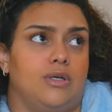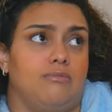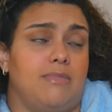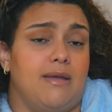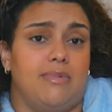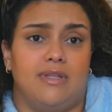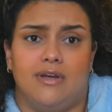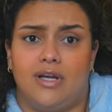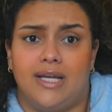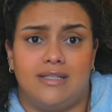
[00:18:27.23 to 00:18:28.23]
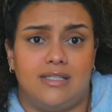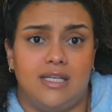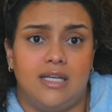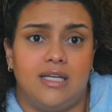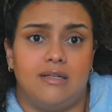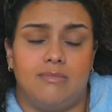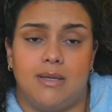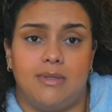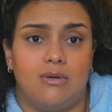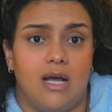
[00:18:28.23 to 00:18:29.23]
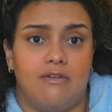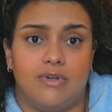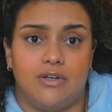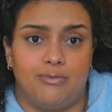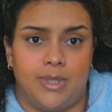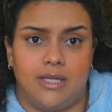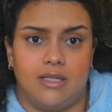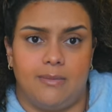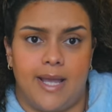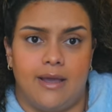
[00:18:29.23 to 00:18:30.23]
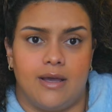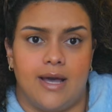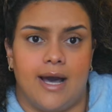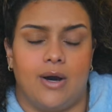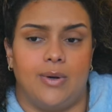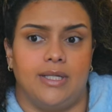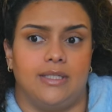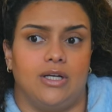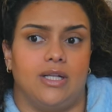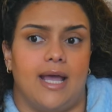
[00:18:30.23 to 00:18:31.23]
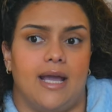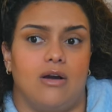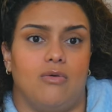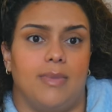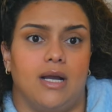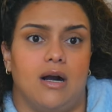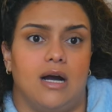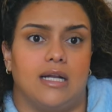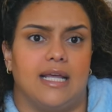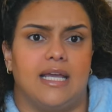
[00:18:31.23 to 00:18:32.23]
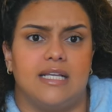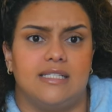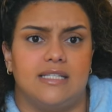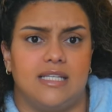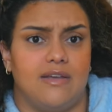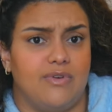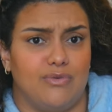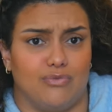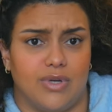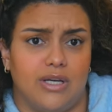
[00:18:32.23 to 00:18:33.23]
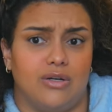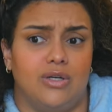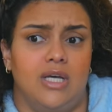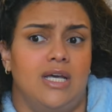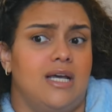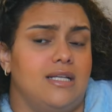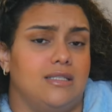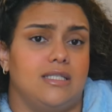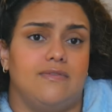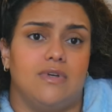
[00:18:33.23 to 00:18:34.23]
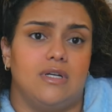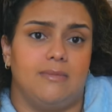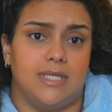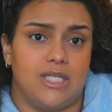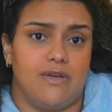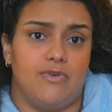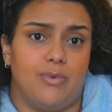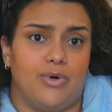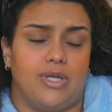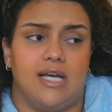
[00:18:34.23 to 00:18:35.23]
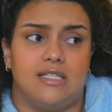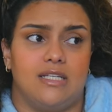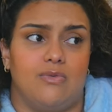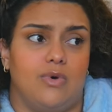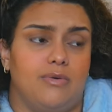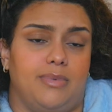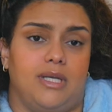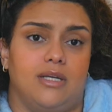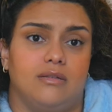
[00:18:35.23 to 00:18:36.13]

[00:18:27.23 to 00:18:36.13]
maybe they're 18, maybe they don't have enough money in their bank account, and they're like, oh my god, like, is this even real? Is this even going to be achievable? Yes, it will be.